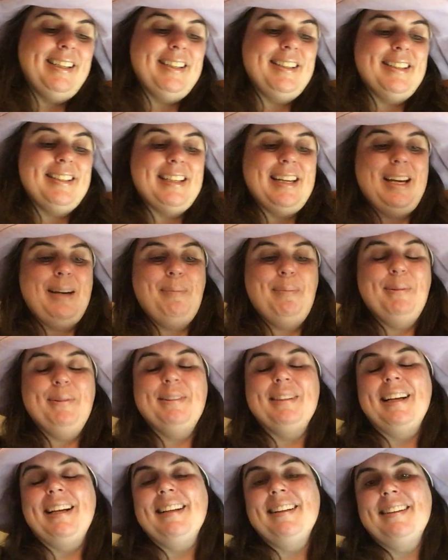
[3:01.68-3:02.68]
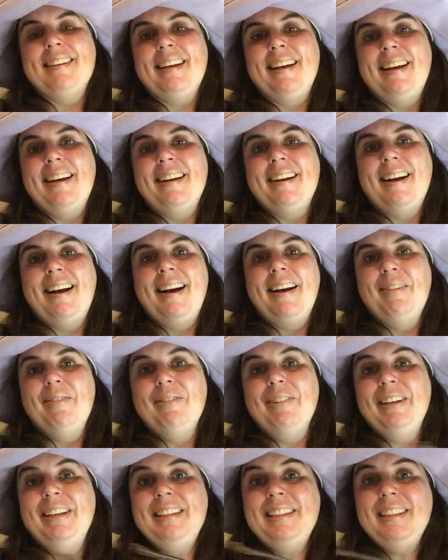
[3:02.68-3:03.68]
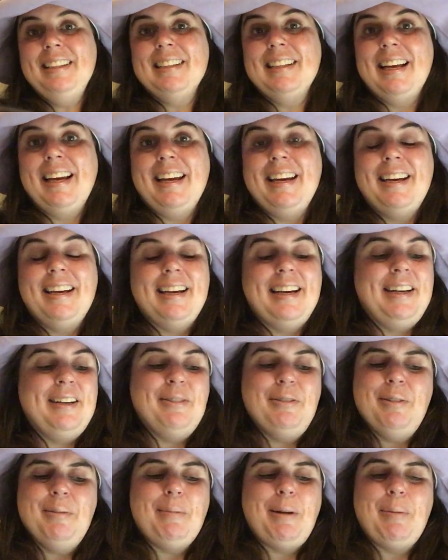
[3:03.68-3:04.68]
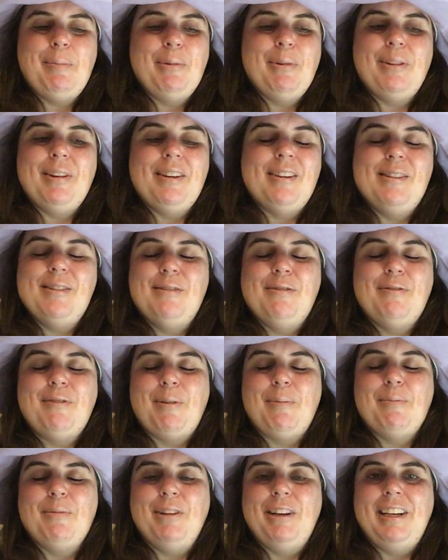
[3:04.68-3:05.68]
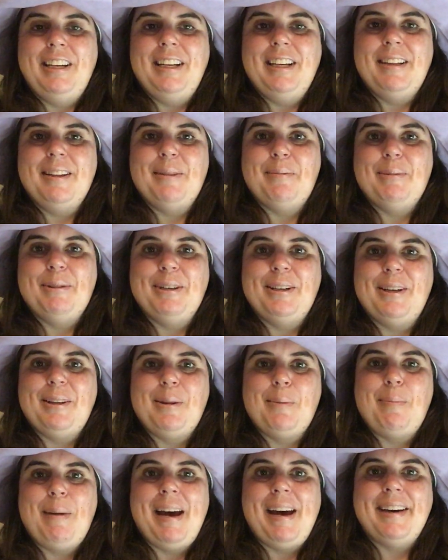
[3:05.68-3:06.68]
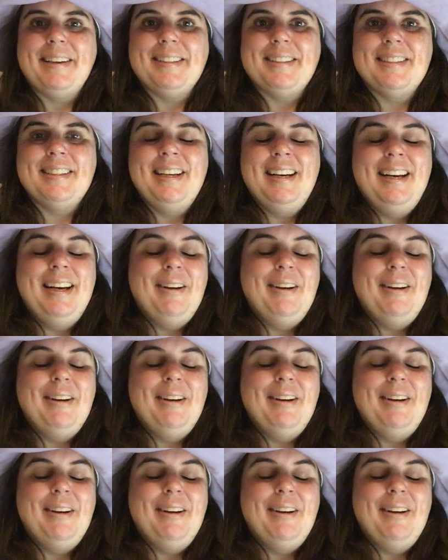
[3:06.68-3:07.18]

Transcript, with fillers: is April 9th, and I really like, I don't remember this from reading the book in the past.